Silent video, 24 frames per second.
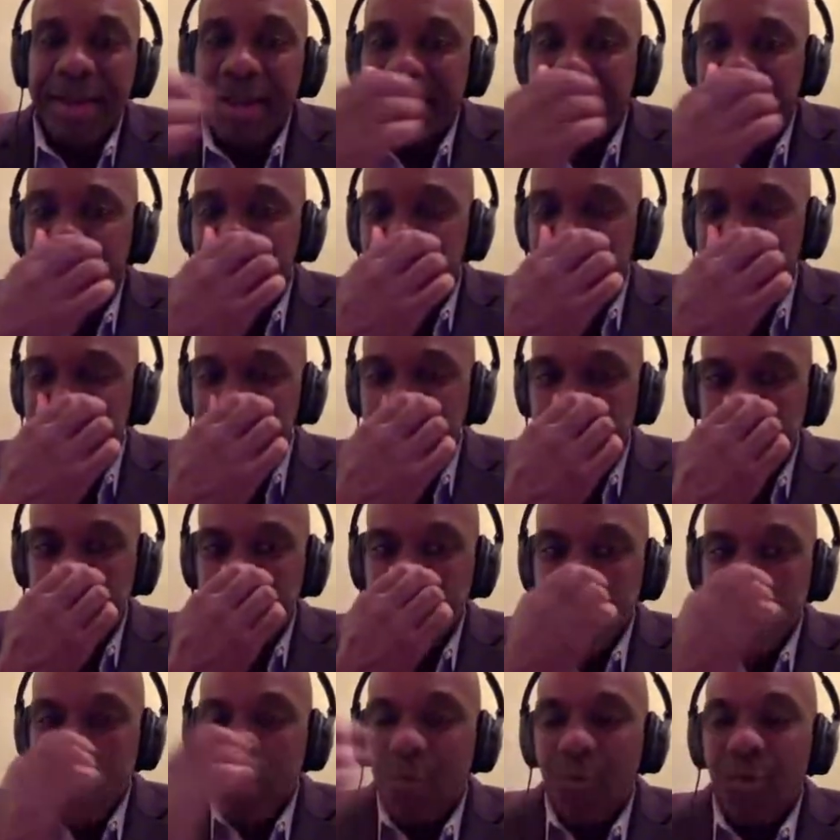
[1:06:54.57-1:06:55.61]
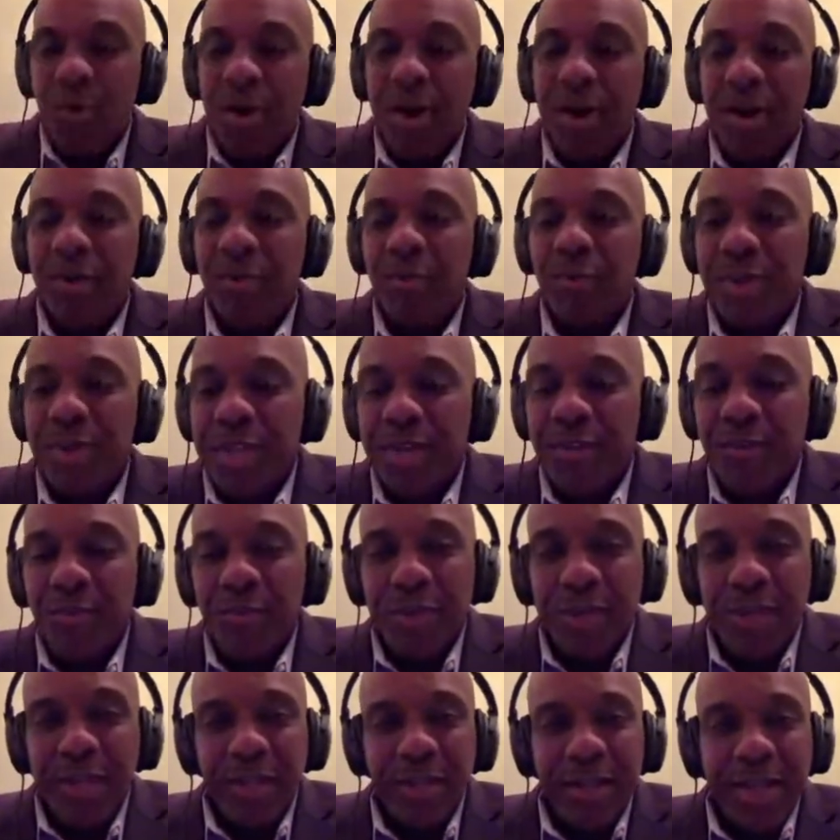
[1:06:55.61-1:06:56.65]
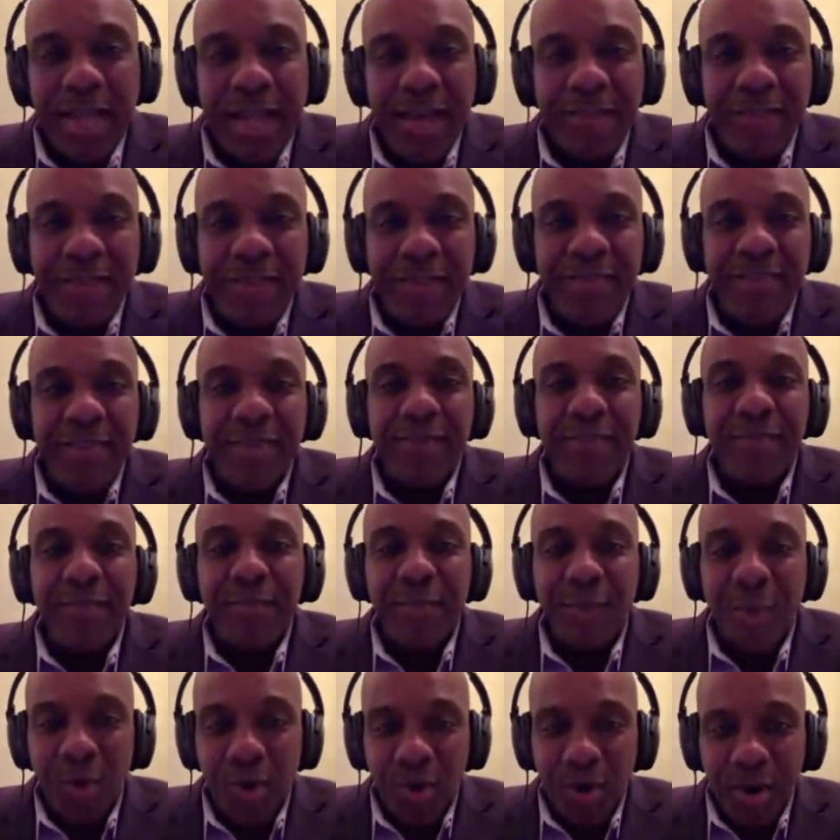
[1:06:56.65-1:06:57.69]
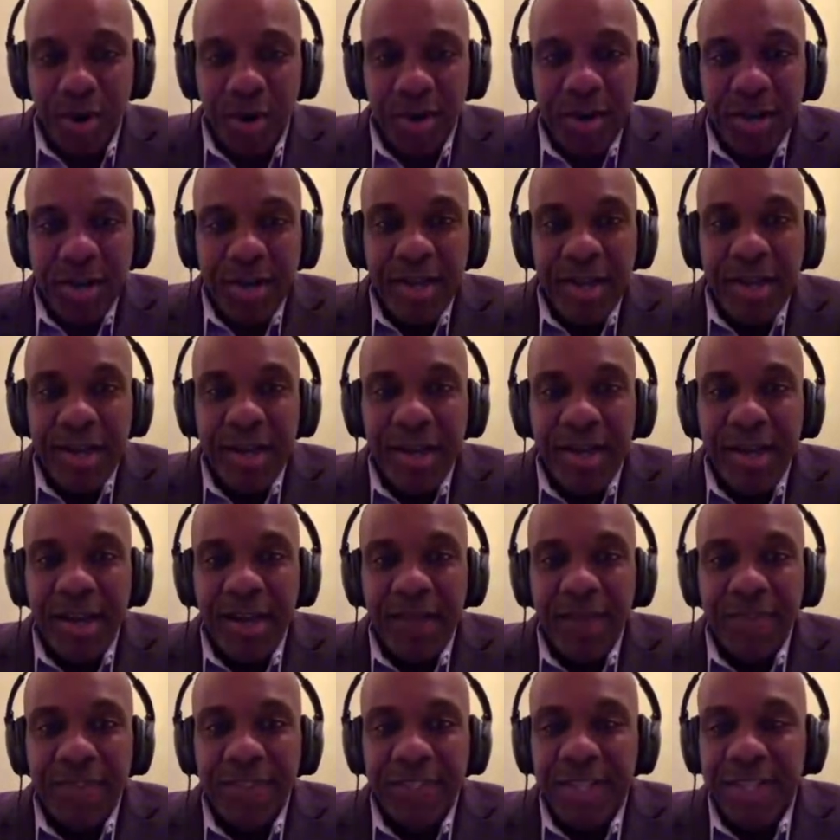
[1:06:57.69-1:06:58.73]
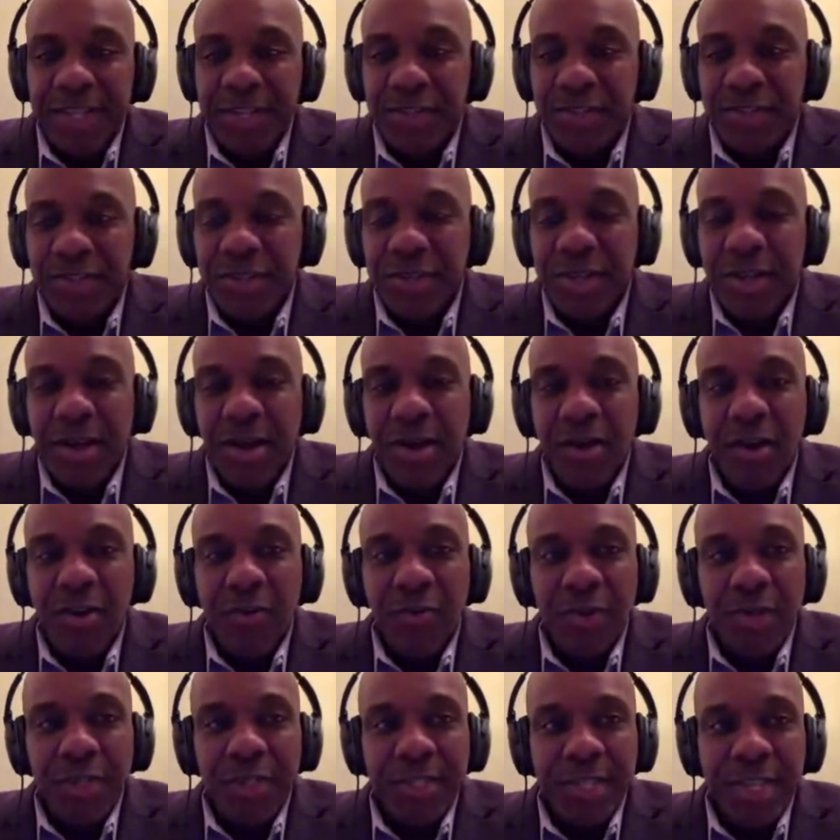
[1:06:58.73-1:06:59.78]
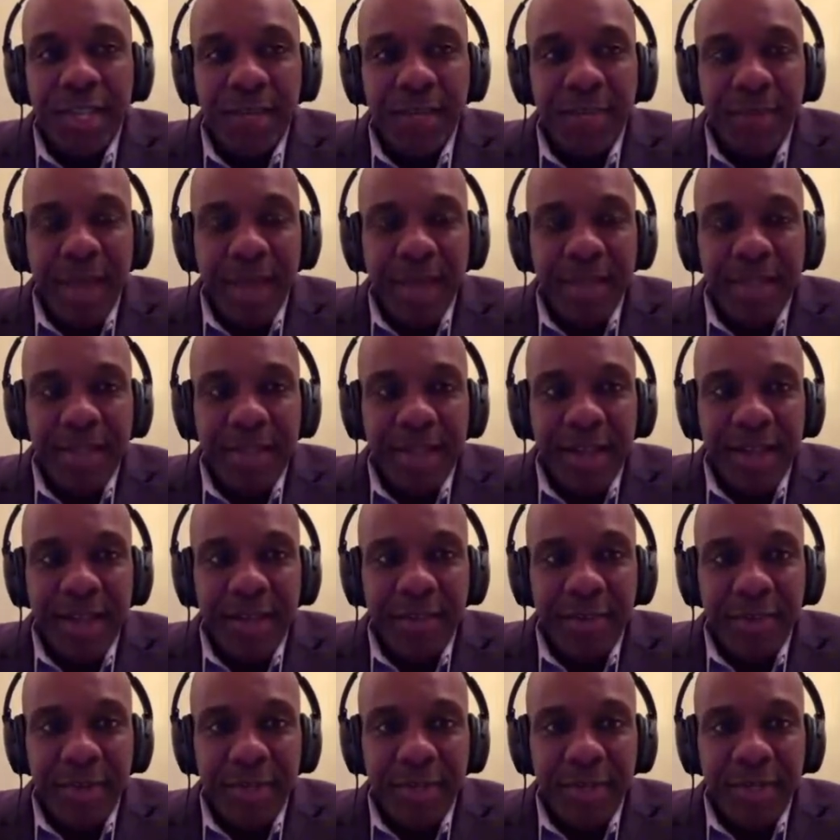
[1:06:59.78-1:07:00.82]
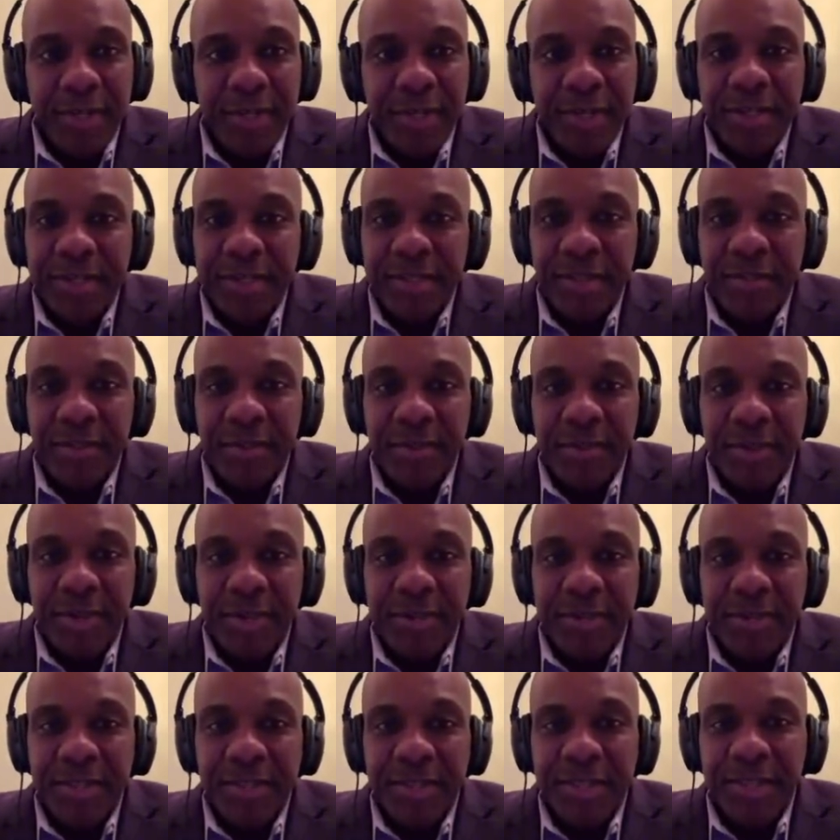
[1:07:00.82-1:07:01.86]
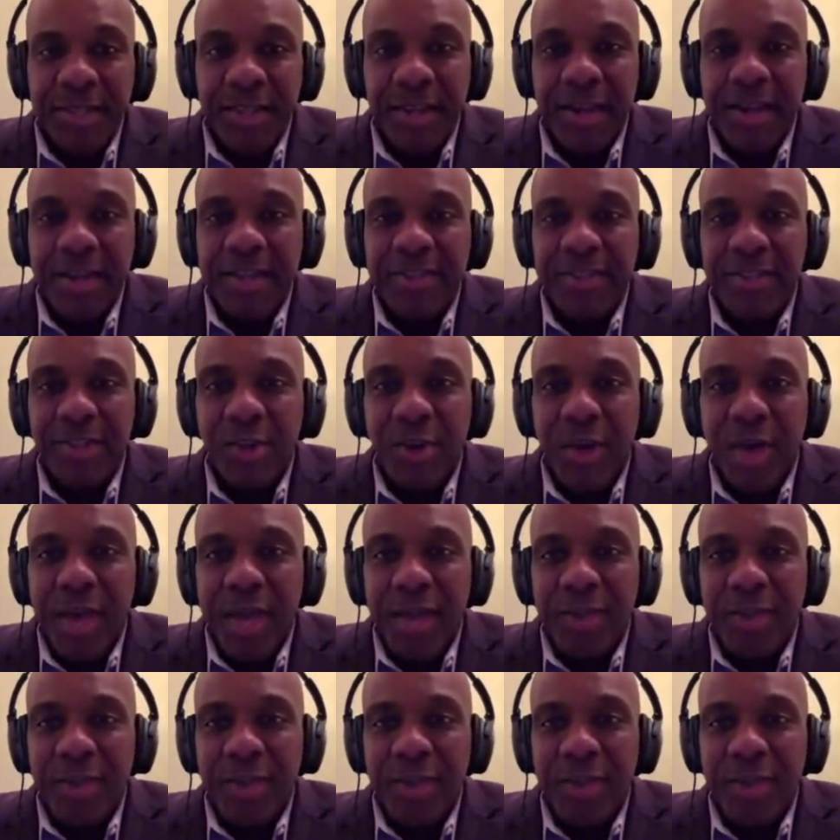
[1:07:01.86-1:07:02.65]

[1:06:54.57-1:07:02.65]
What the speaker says: next weekend, where we will have even more conversation on what's impacting our community, Jimmy, because there is no